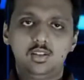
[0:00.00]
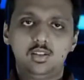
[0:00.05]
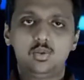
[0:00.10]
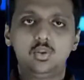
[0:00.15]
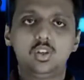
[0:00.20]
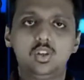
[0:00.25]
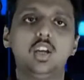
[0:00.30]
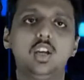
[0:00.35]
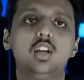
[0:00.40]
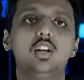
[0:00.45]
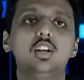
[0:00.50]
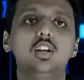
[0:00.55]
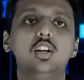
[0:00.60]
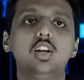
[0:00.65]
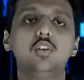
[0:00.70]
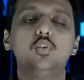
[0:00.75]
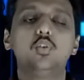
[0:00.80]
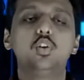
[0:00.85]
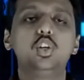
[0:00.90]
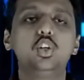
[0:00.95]
Okay,
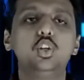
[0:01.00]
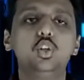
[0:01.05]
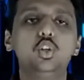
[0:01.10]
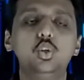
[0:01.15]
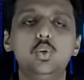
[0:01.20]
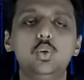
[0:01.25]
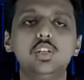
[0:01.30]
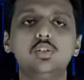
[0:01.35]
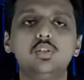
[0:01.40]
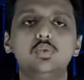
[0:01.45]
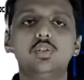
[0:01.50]
what you need to do is you